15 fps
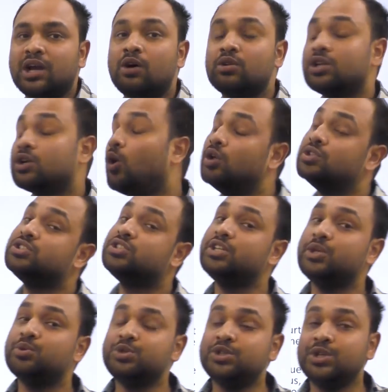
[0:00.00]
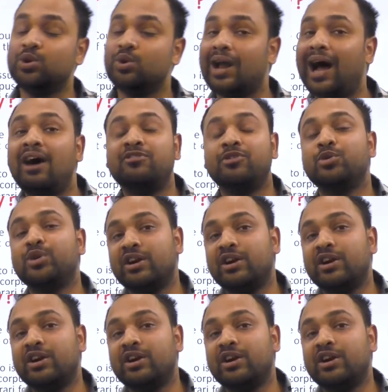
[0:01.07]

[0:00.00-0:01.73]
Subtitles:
Now, the constitution, you'll have to